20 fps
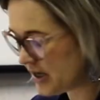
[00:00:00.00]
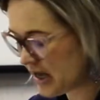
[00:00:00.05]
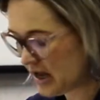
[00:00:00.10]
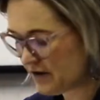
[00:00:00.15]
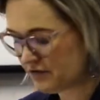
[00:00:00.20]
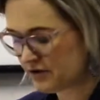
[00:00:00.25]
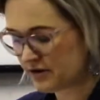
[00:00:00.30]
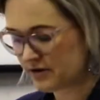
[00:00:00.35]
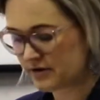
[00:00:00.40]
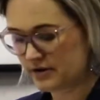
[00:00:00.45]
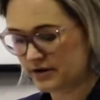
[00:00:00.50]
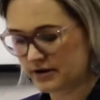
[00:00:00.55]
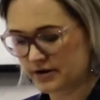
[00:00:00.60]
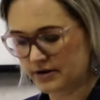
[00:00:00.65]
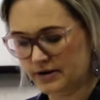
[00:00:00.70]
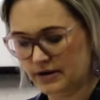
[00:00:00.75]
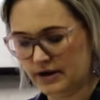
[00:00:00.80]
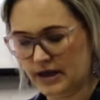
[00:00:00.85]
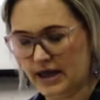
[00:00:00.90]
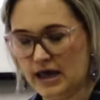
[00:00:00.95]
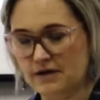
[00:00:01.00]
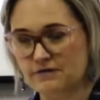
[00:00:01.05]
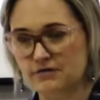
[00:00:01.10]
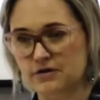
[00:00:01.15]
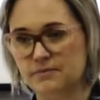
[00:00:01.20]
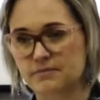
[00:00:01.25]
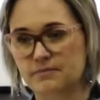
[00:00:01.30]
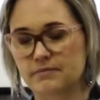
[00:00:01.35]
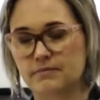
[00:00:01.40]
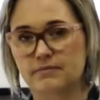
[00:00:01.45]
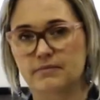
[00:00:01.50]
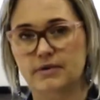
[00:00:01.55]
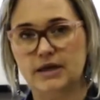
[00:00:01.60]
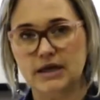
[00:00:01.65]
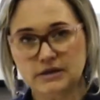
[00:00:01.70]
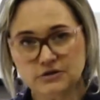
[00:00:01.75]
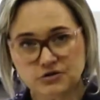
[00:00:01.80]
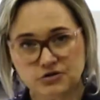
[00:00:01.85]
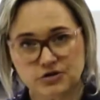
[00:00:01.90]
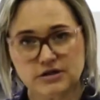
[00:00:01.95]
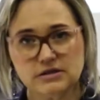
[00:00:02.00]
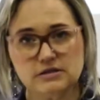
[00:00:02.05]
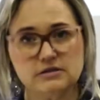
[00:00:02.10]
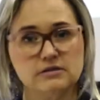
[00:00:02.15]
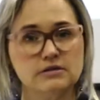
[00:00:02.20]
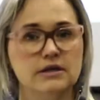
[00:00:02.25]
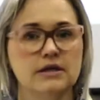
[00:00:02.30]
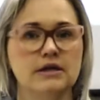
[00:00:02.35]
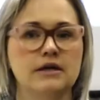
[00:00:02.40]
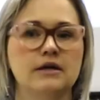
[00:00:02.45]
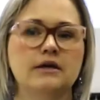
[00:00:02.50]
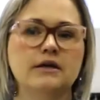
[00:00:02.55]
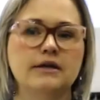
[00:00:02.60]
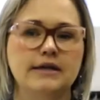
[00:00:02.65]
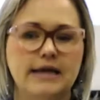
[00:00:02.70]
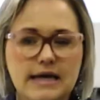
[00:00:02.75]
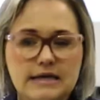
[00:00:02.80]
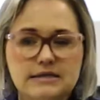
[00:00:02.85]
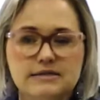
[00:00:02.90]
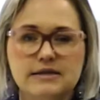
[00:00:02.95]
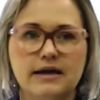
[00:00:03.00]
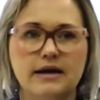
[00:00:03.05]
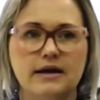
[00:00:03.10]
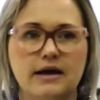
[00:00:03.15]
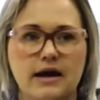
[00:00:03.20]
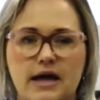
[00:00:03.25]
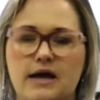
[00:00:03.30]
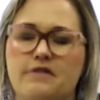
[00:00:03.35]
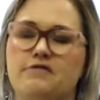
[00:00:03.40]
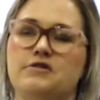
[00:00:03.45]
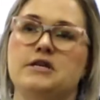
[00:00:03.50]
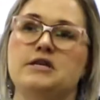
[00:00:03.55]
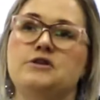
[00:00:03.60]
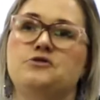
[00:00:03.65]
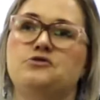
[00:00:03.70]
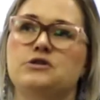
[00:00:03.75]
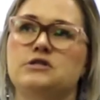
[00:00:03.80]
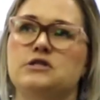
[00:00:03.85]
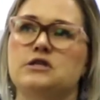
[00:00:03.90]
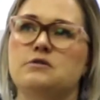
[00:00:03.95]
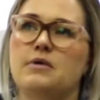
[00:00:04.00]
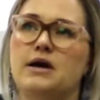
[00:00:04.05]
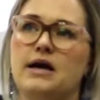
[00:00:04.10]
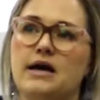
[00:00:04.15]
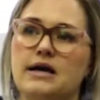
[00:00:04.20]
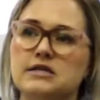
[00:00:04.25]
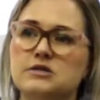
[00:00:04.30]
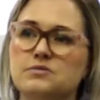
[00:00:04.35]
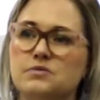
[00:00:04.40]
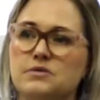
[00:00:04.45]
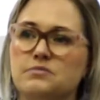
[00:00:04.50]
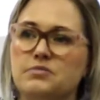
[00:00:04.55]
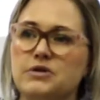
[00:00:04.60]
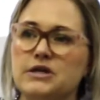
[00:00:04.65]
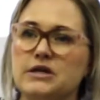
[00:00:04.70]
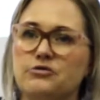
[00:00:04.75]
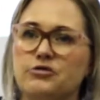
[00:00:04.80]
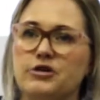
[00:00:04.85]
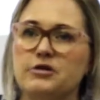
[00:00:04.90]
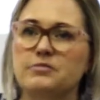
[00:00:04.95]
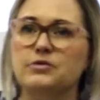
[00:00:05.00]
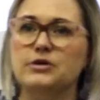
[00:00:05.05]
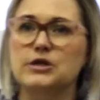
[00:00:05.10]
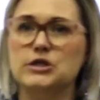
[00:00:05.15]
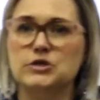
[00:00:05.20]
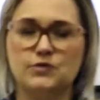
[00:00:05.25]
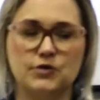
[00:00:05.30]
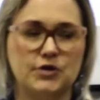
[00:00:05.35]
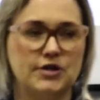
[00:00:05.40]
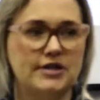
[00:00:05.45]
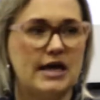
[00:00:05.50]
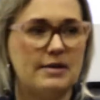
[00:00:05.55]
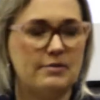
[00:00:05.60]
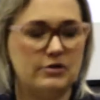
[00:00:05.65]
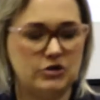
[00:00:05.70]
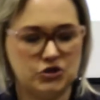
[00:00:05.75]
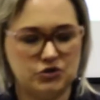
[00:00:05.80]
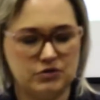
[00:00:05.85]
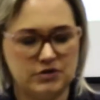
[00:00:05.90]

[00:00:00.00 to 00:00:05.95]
have a interest? Yes, I have an interest in my husband being reimbursed for the damage to